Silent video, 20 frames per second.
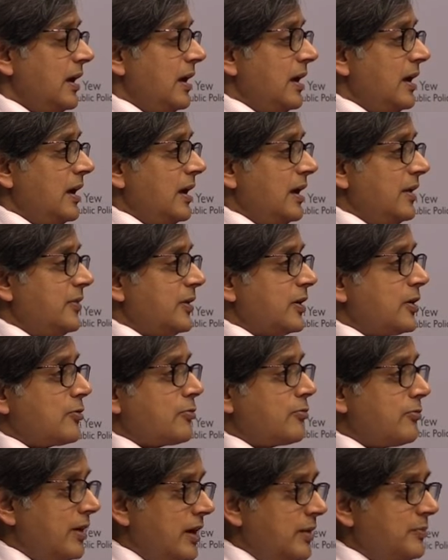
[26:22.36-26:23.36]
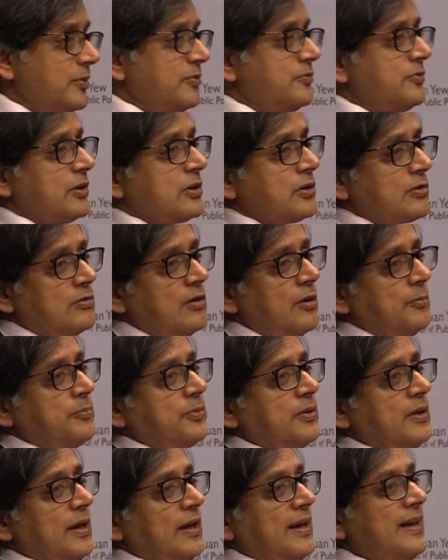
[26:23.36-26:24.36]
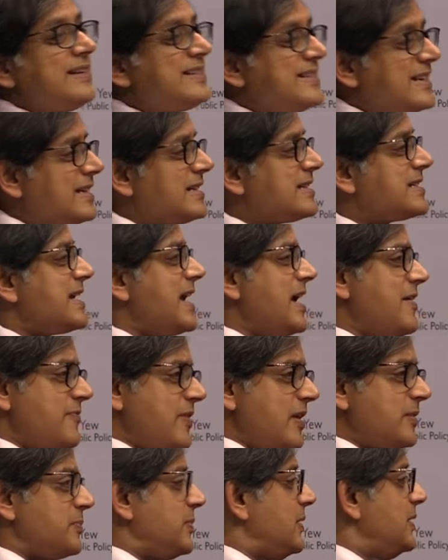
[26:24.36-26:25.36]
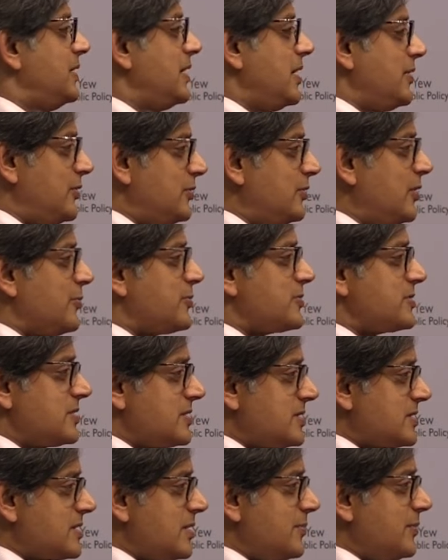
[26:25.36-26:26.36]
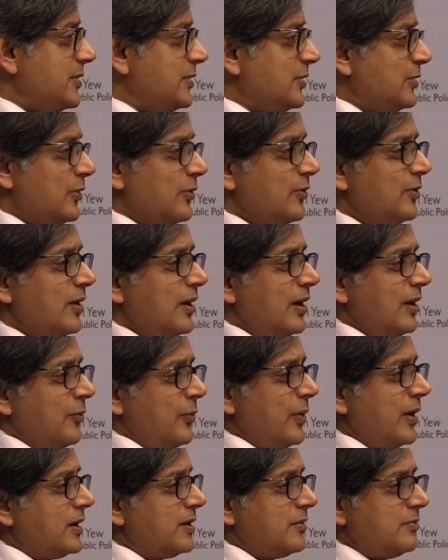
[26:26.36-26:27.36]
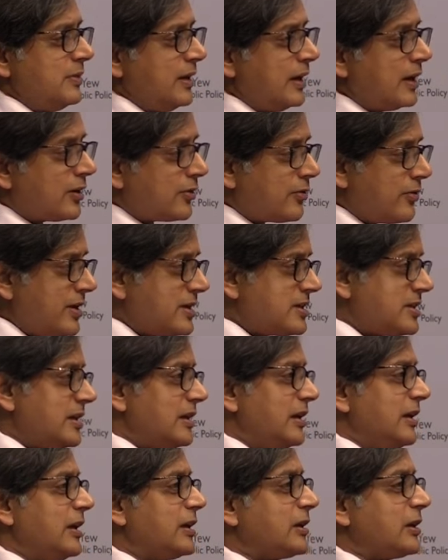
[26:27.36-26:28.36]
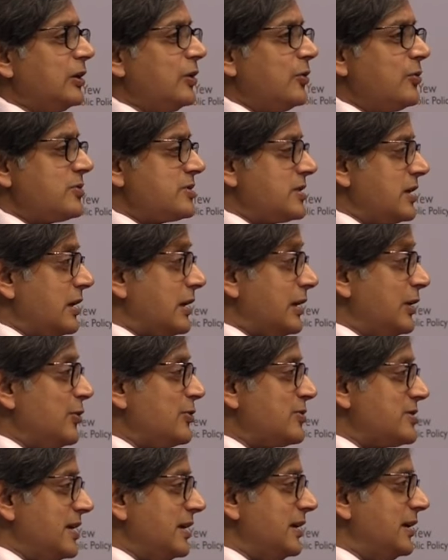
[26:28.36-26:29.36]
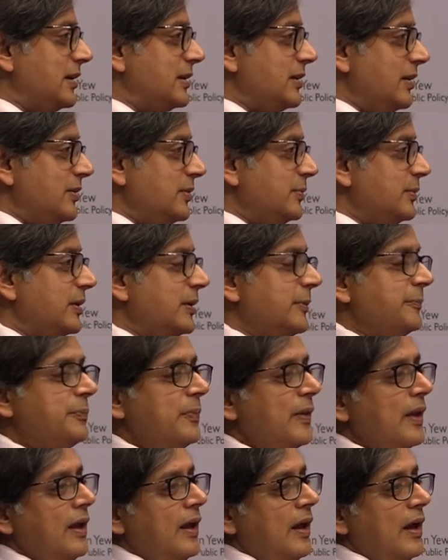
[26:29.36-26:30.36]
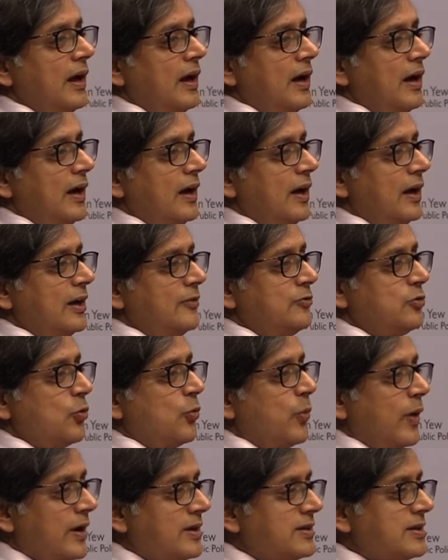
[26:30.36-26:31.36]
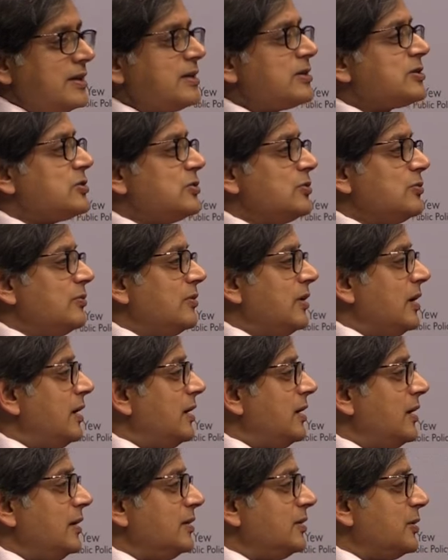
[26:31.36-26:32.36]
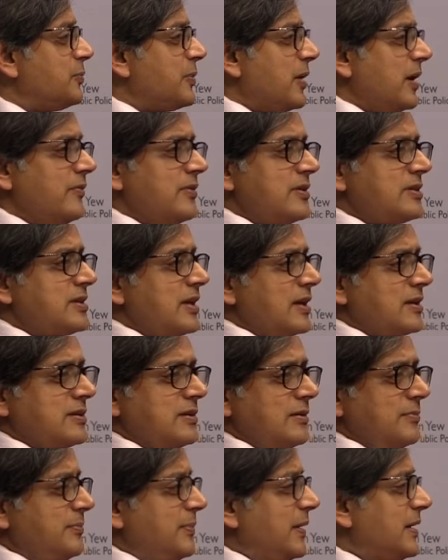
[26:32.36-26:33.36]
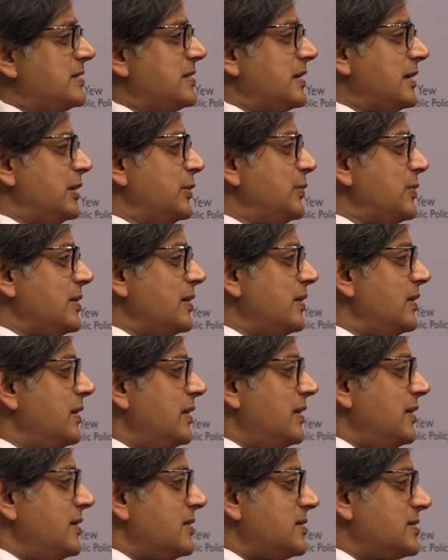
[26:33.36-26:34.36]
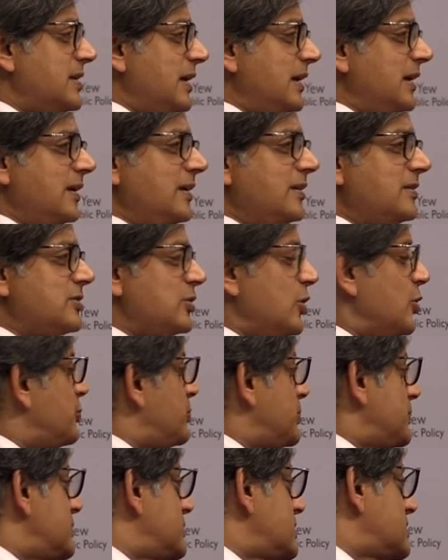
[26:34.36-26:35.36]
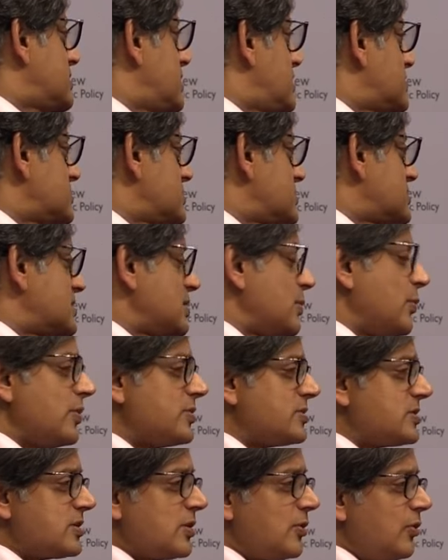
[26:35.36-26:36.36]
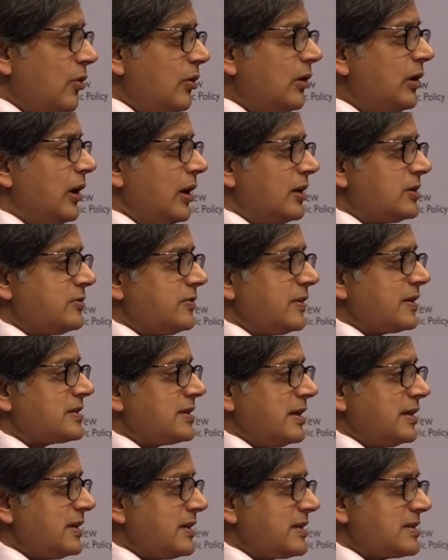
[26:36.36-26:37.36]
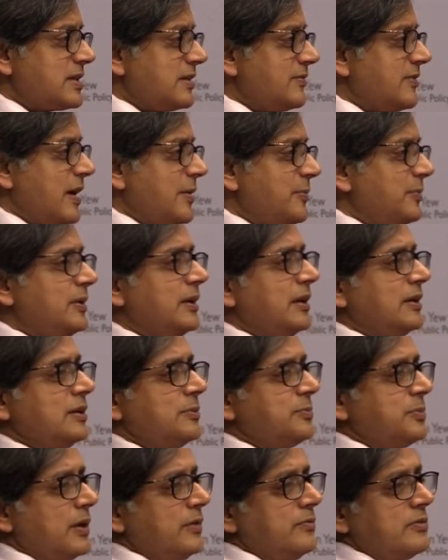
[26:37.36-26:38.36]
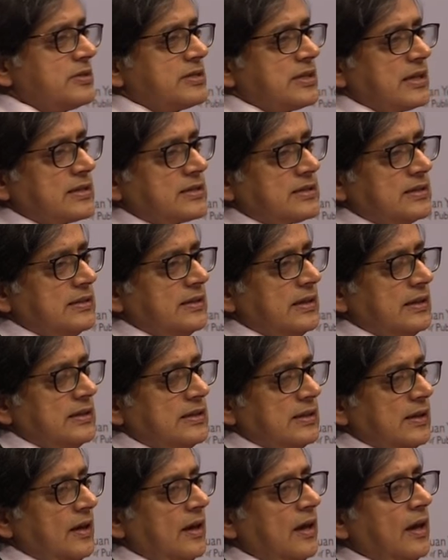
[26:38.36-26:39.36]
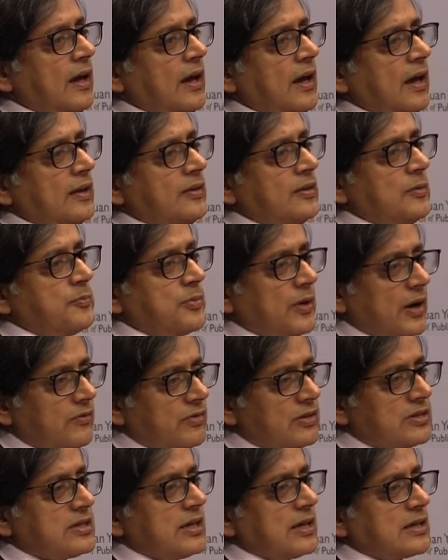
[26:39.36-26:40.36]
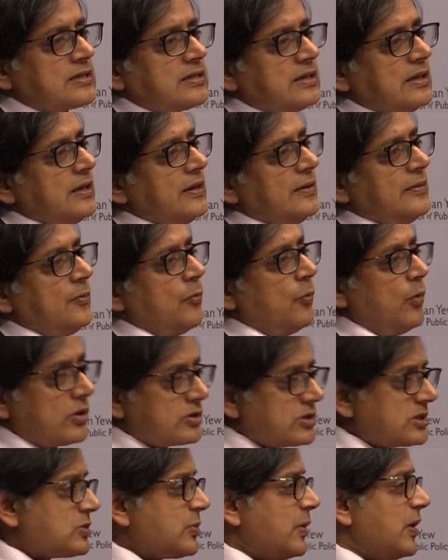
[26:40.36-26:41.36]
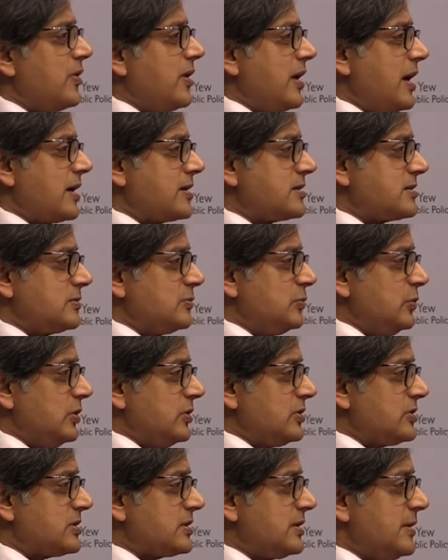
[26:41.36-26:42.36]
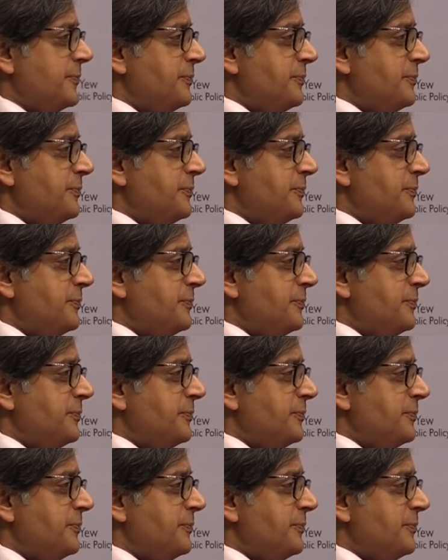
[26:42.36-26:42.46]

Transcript: Uh, the cream of the crop didn't have that many other options. I mean, you know, we had an increasingly closed and closing economy. Uh, if you went into uh, the private sector, basically we were selling soap and detergents. There wasn't a whole lot of exciting stuff happening in the private sector in India. The private sector wasn't where the action was.